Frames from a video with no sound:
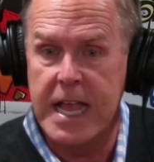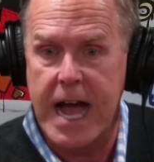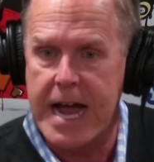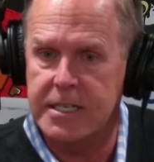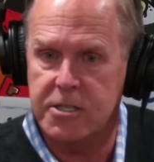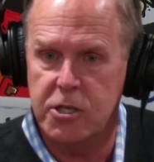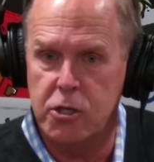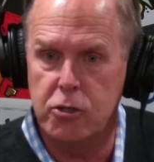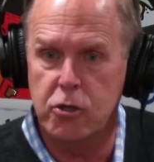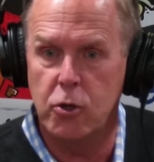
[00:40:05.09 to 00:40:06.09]
I just
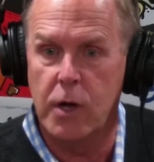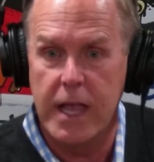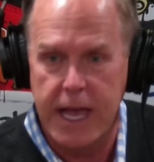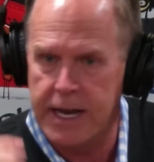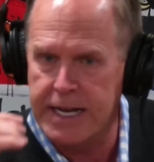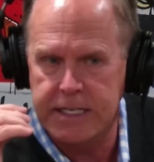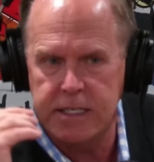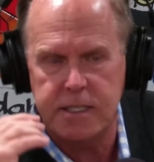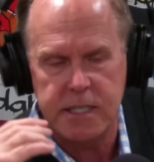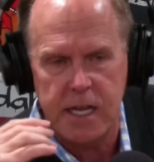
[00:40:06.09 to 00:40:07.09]
knew, and I
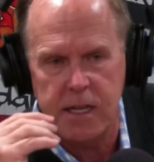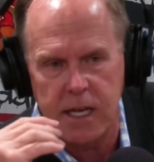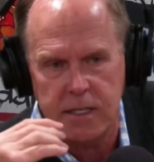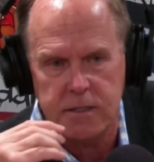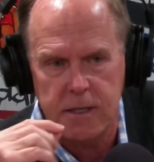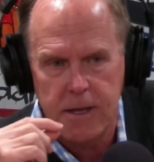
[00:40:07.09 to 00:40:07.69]
did say this,